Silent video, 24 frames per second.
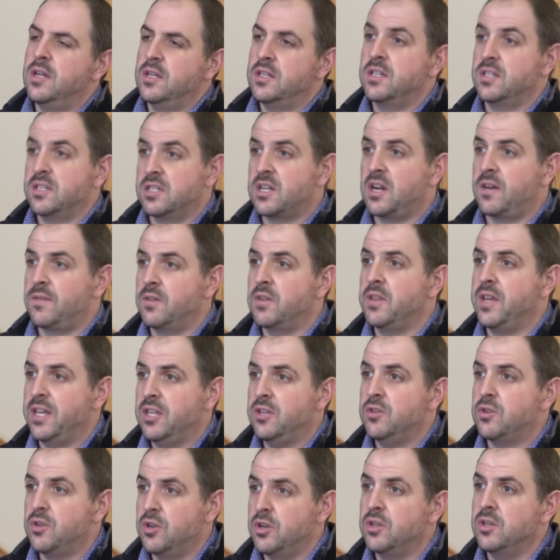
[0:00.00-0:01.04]
discovered that
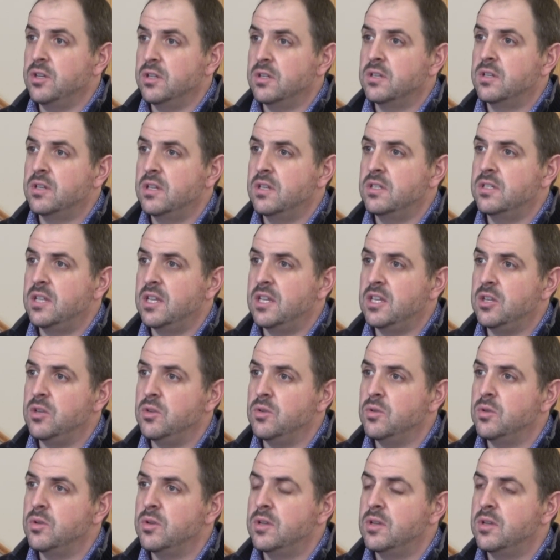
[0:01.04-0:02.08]
you couldn't
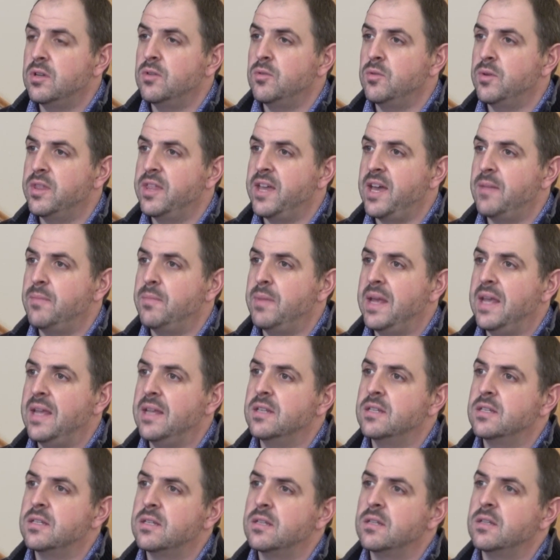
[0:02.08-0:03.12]
continue with that
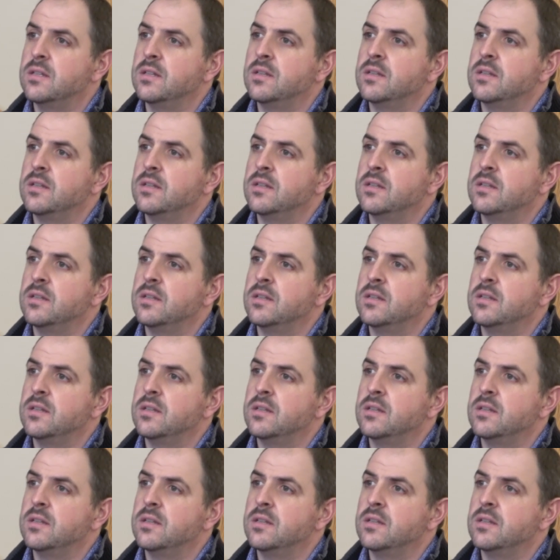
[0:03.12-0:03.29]
pace?